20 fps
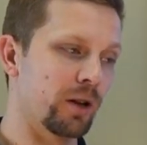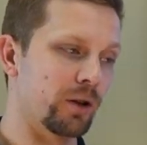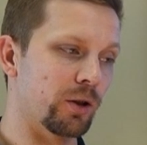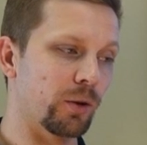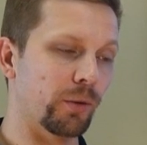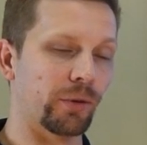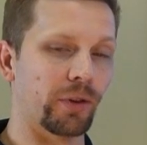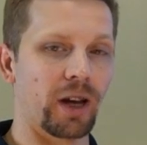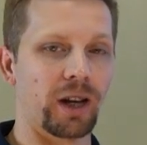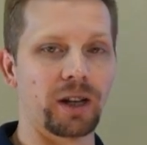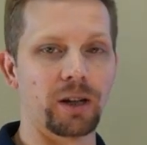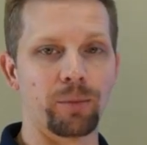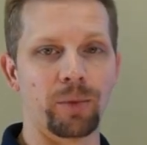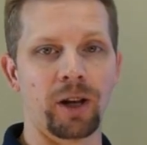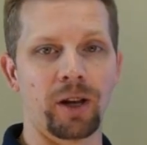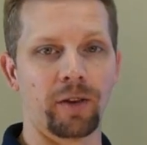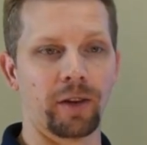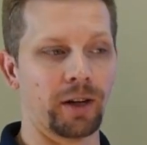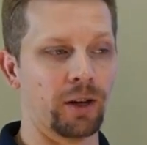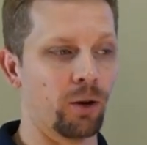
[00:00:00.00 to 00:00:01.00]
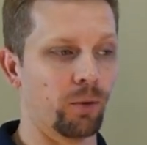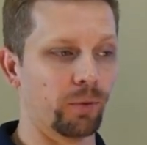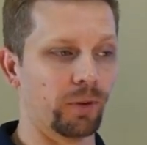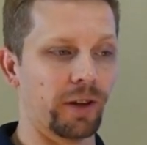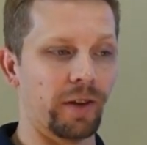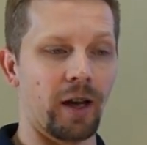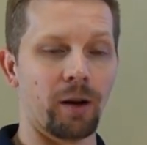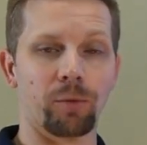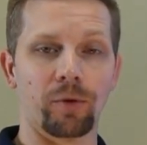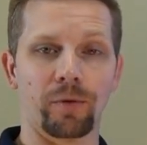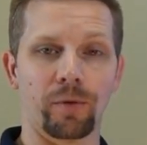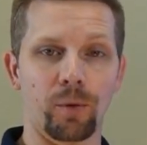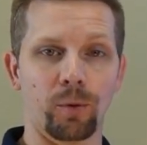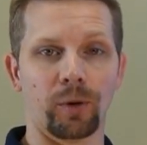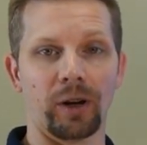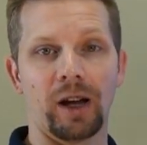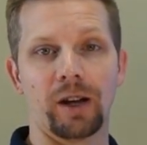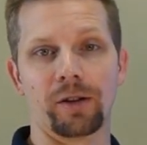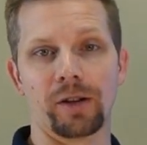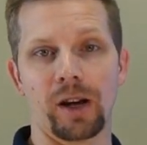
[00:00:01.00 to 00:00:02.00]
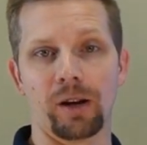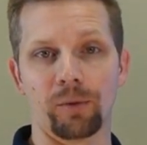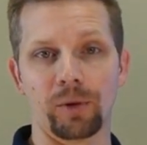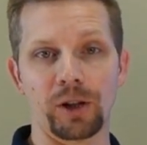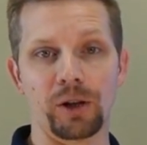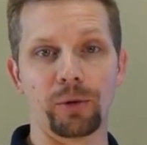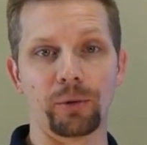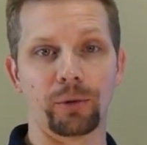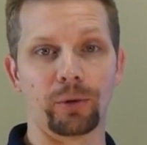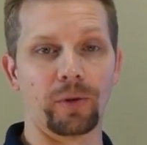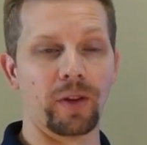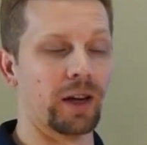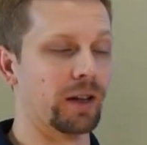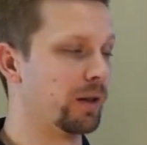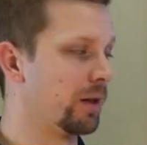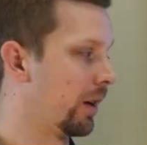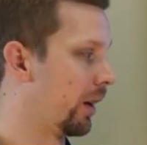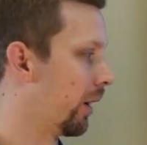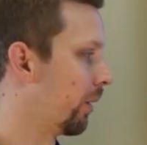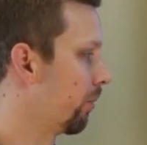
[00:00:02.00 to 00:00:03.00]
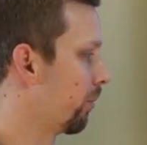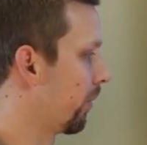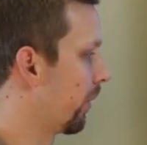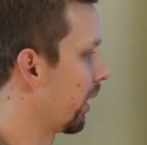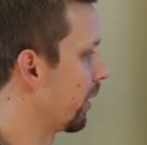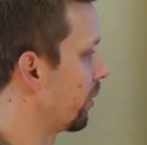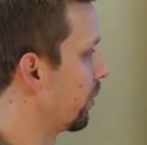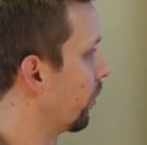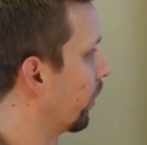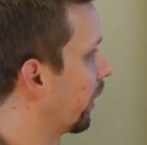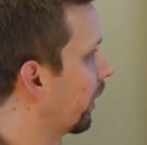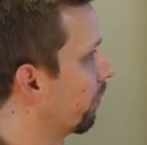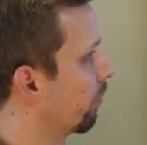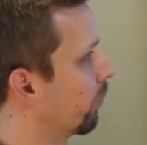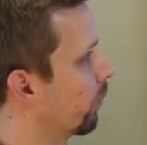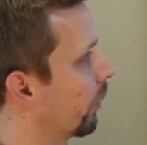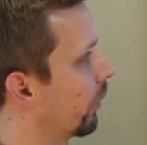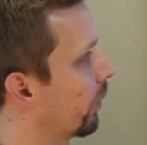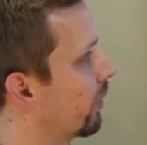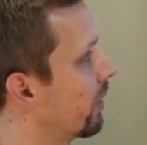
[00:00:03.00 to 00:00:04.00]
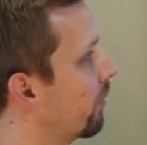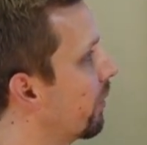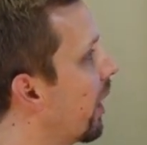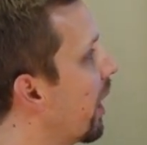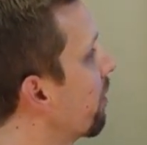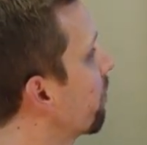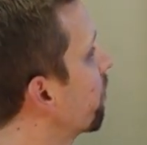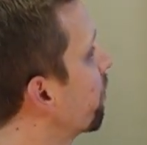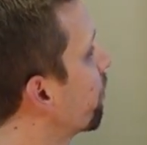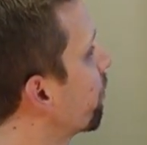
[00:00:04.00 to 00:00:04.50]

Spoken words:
use that email, and hopefully that will forward out to every user that you want to receive that.